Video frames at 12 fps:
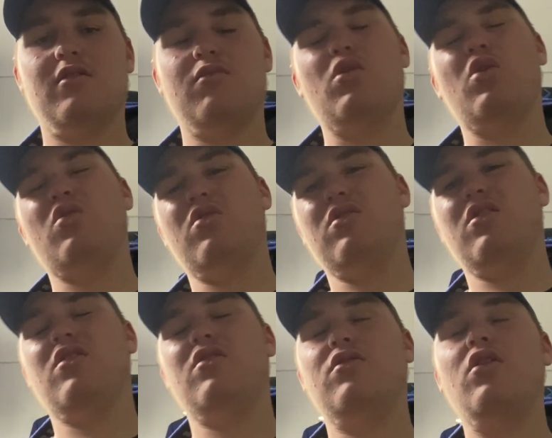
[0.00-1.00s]
Well,
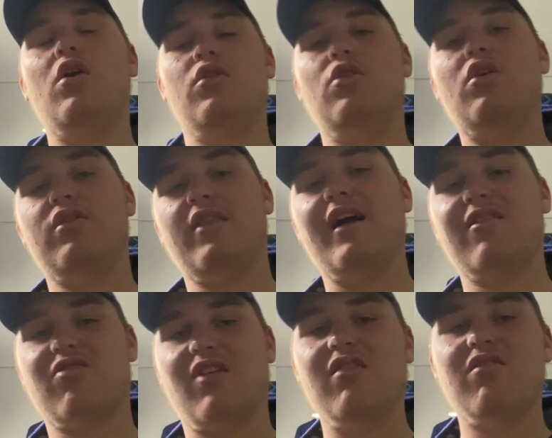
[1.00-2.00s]
not in that
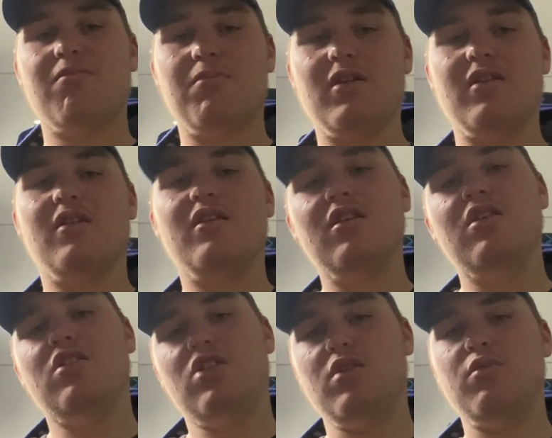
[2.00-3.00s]
sense, but
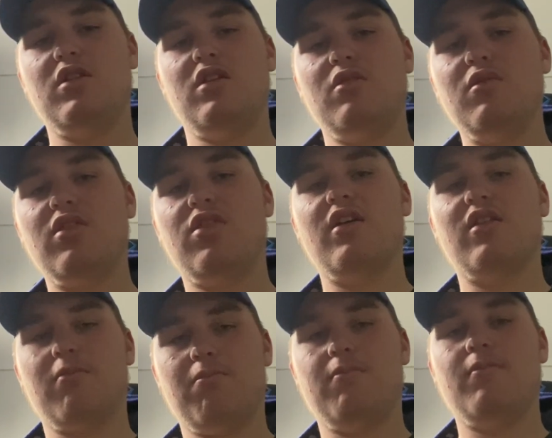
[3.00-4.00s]
you wouldn't think
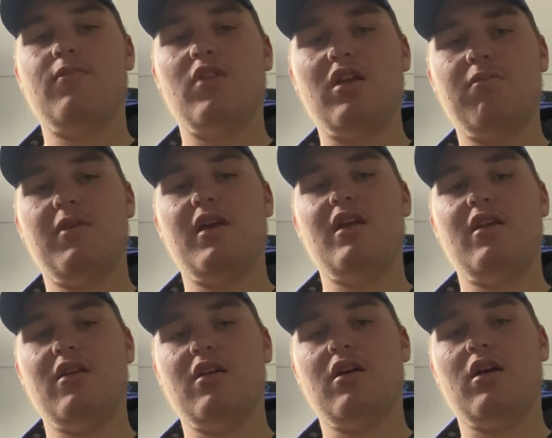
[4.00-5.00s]
that he'd
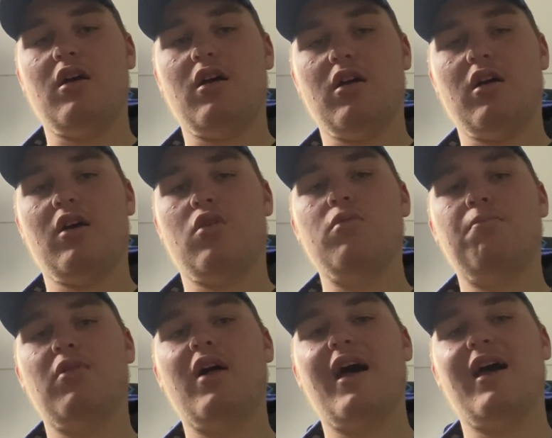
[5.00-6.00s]
be a good
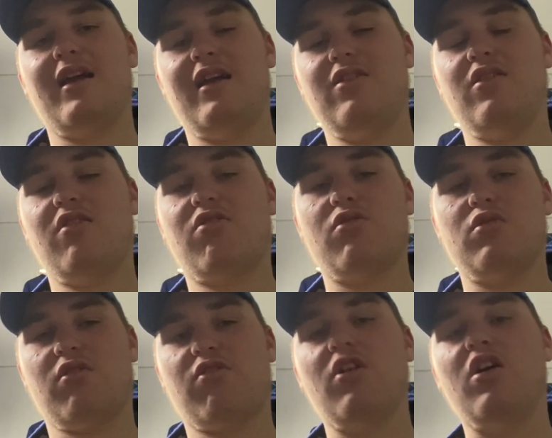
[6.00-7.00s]
player in this sort
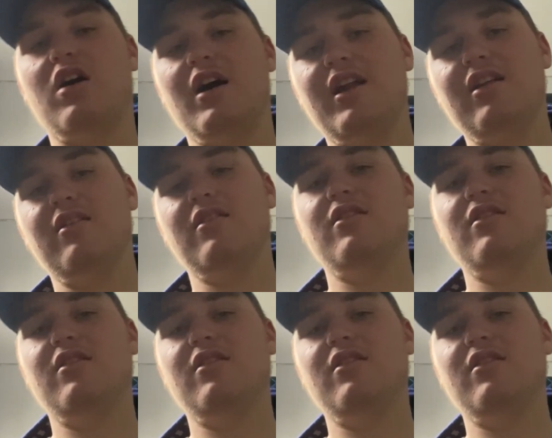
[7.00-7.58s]
of side.